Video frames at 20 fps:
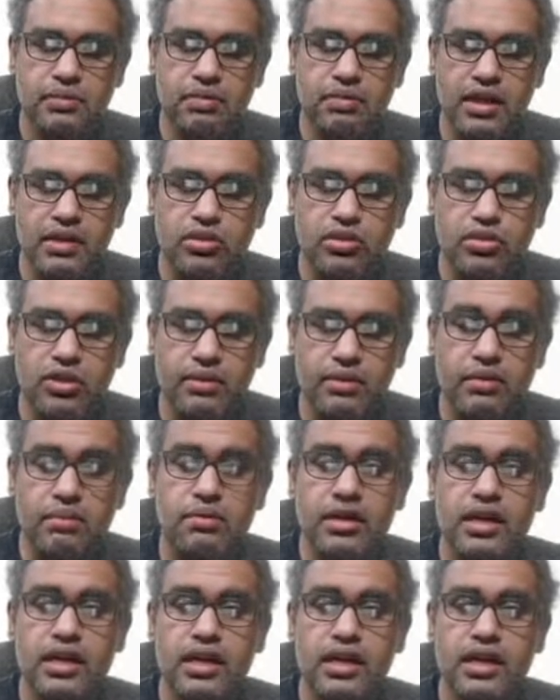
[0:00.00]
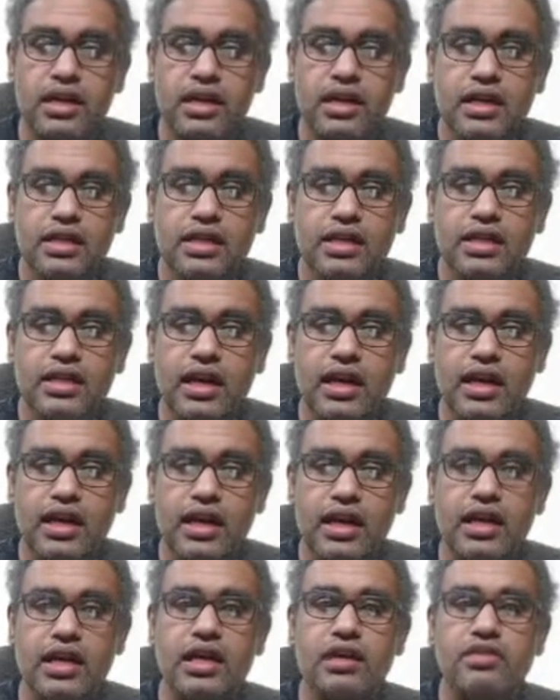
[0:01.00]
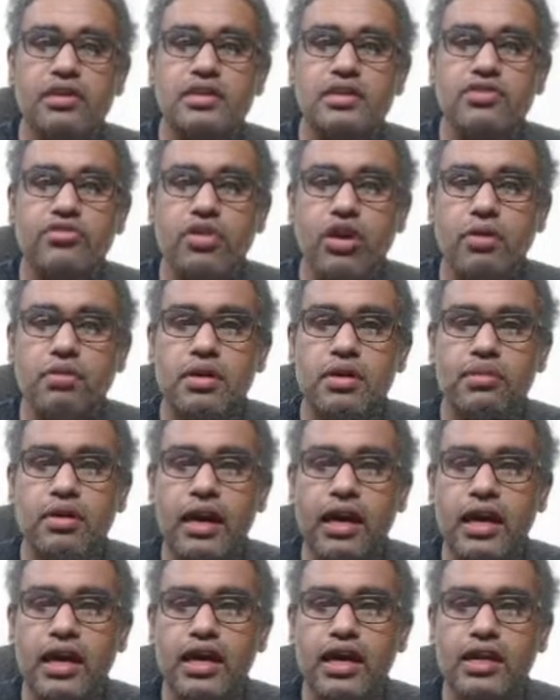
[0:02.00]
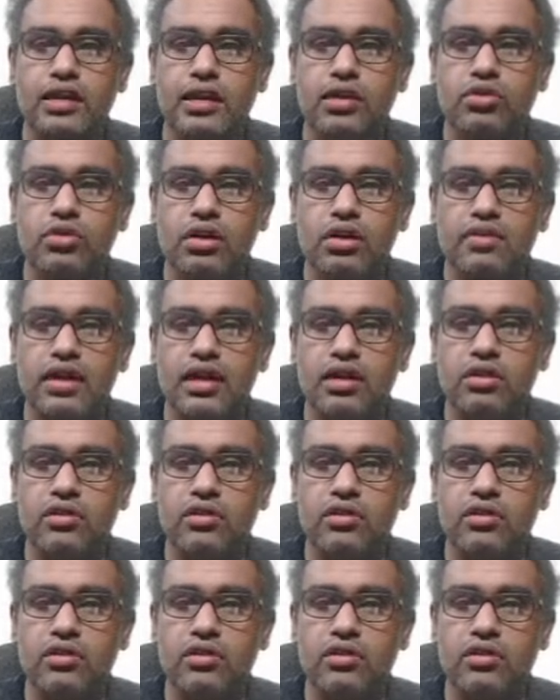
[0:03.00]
Please do remember it. That the ulnar nerve is formed by, the root value